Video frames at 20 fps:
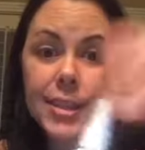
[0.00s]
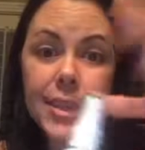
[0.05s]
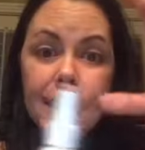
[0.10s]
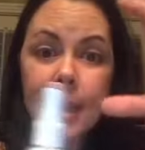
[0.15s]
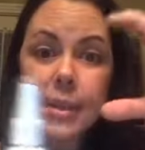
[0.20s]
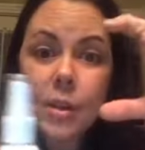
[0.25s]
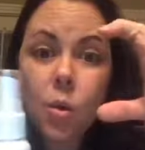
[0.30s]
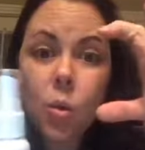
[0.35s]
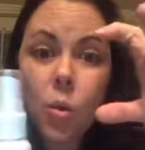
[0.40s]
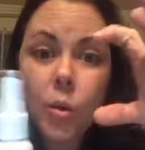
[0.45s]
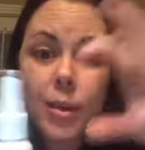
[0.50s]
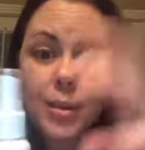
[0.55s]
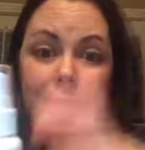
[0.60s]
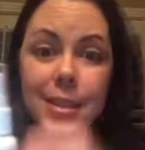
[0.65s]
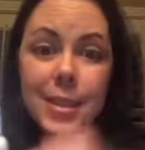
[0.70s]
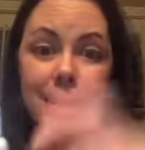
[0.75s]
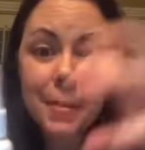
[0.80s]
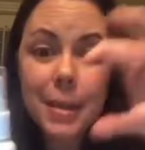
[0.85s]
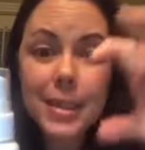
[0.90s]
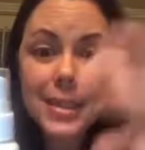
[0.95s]
to get the oils
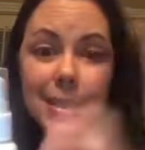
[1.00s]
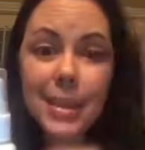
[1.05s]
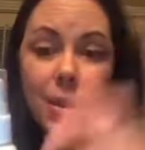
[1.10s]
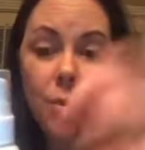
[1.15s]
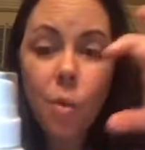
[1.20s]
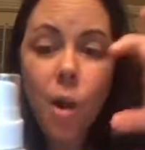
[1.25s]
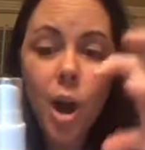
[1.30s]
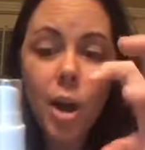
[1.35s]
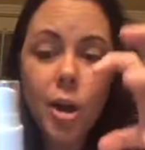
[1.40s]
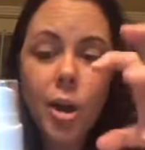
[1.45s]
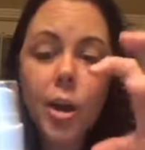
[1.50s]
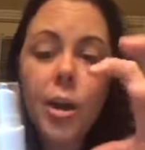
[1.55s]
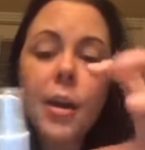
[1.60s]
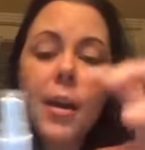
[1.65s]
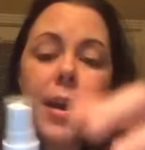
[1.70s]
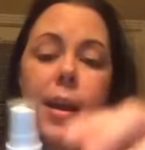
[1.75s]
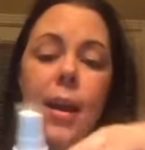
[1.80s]
to mix in the water.